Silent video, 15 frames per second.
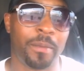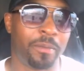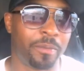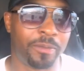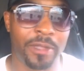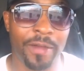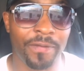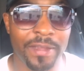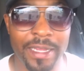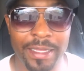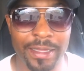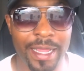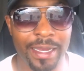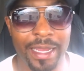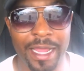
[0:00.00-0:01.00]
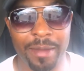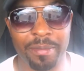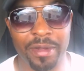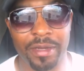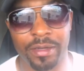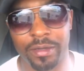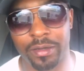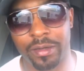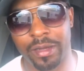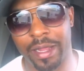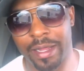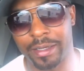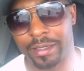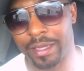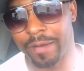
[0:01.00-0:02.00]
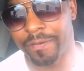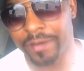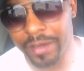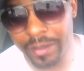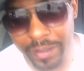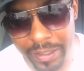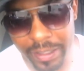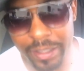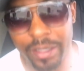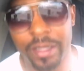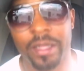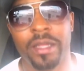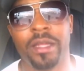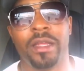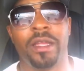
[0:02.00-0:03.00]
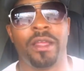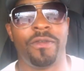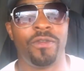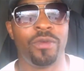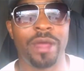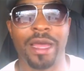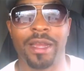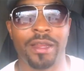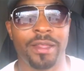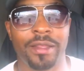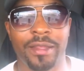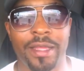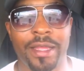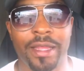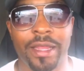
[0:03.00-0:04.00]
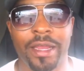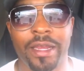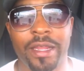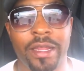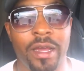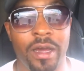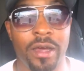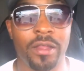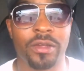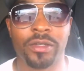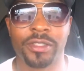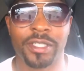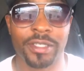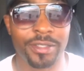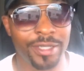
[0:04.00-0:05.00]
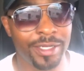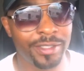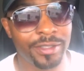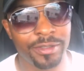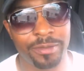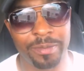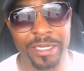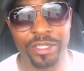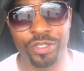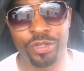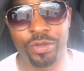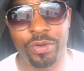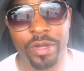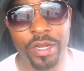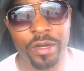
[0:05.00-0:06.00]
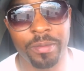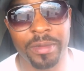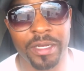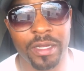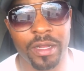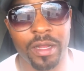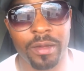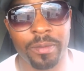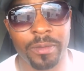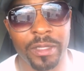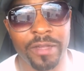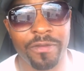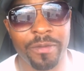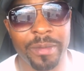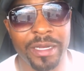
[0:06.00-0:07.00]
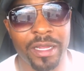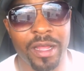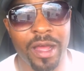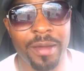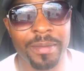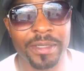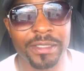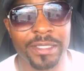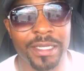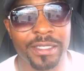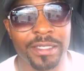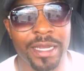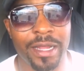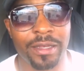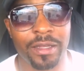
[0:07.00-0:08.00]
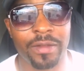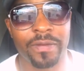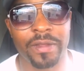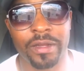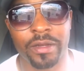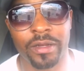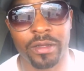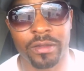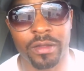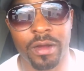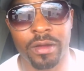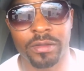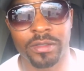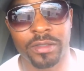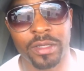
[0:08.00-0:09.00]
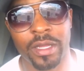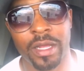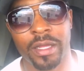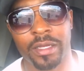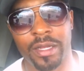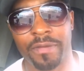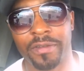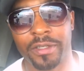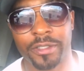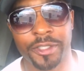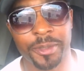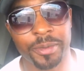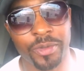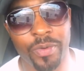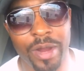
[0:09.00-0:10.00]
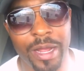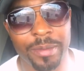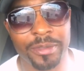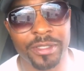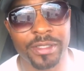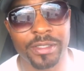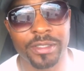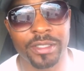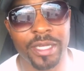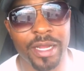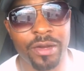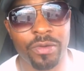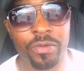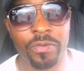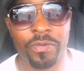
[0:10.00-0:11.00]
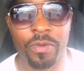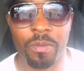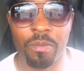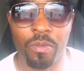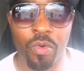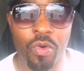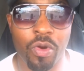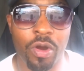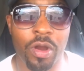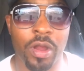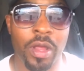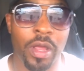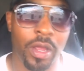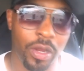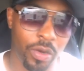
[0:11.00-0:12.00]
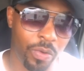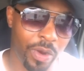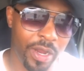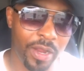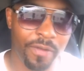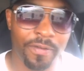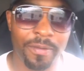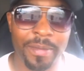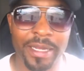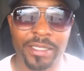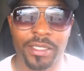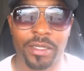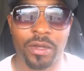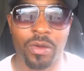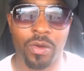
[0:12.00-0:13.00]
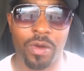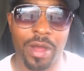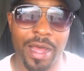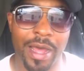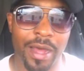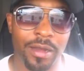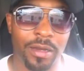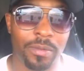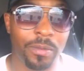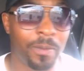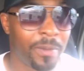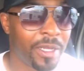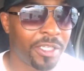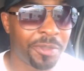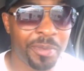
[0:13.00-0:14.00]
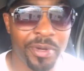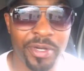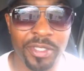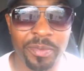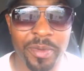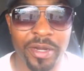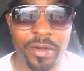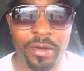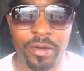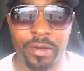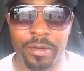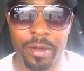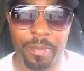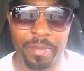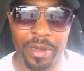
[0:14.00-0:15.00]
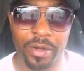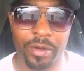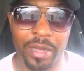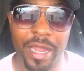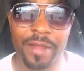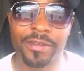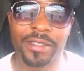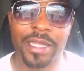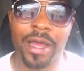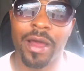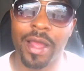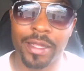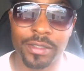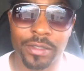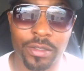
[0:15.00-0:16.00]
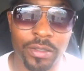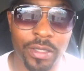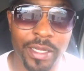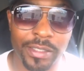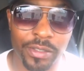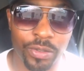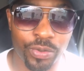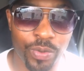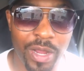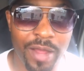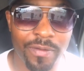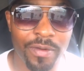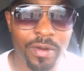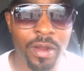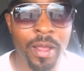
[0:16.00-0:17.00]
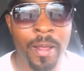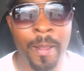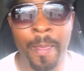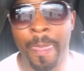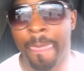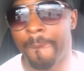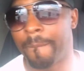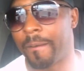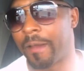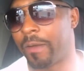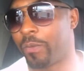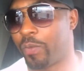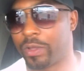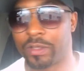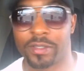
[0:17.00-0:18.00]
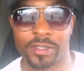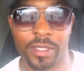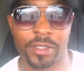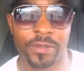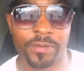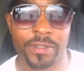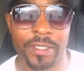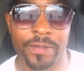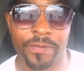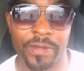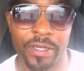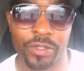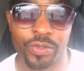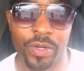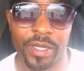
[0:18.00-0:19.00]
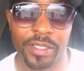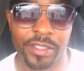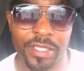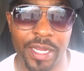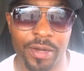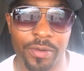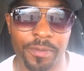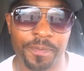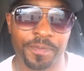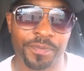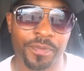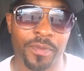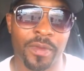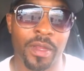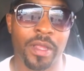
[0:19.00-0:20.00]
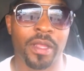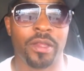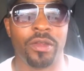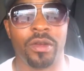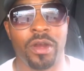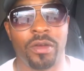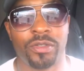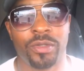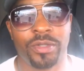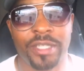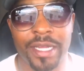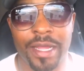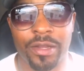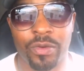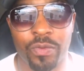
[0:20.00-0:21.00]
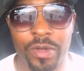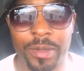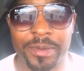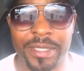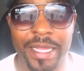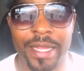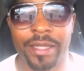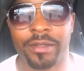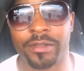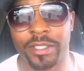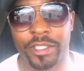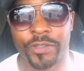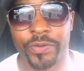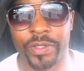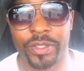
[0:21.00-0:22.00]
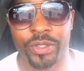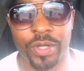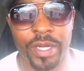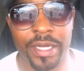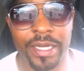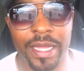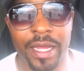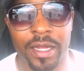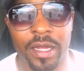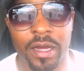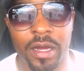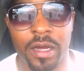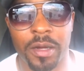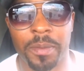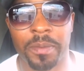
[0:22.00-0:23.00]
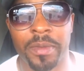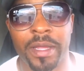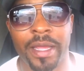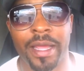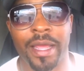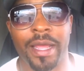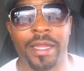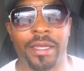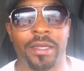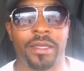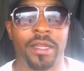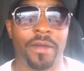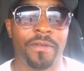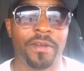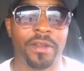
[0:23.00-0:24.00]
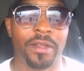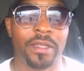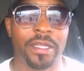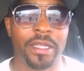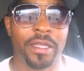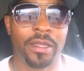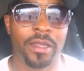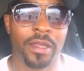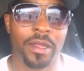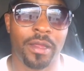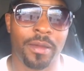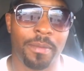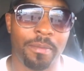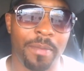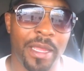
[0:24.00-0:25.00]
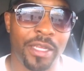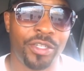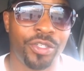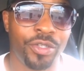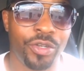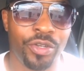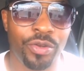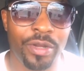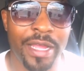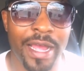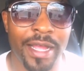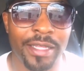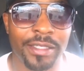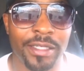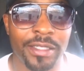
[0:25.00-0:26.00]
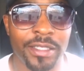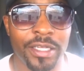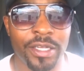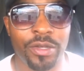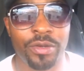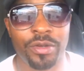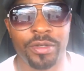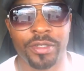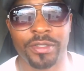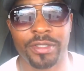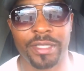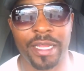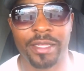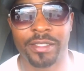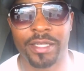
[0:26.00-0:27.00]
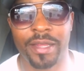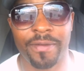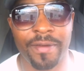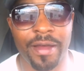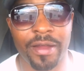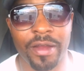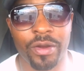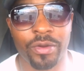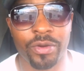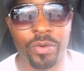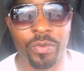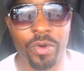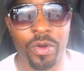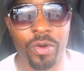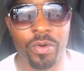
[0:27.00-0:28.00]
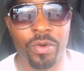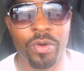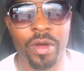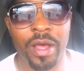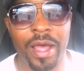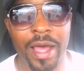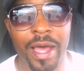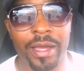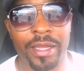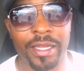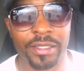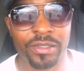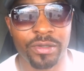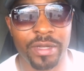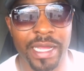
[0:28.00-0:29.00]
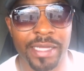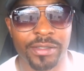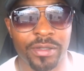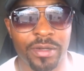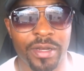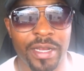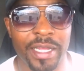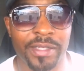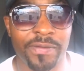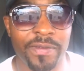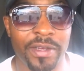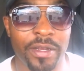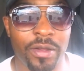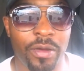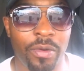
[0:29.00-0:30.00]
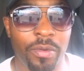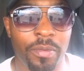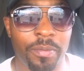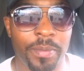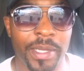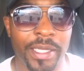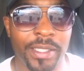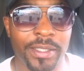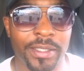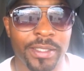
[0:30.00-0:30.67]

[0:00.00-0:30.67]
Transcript: definitely hit that like button, and definitely, if you got any other suggestions, make sure you leave them in the comment section. I'd love to hear your thoughts. Definitely subscribe to this channel for more great information on how to experience a better lifestyle as a driver with the six-figure trucking channel. You can also check out the website, sixfiguretrucking.com, and definitely make sure you guys continue to stay safe out here on the road. I'll catch you guys on the next video. Peace.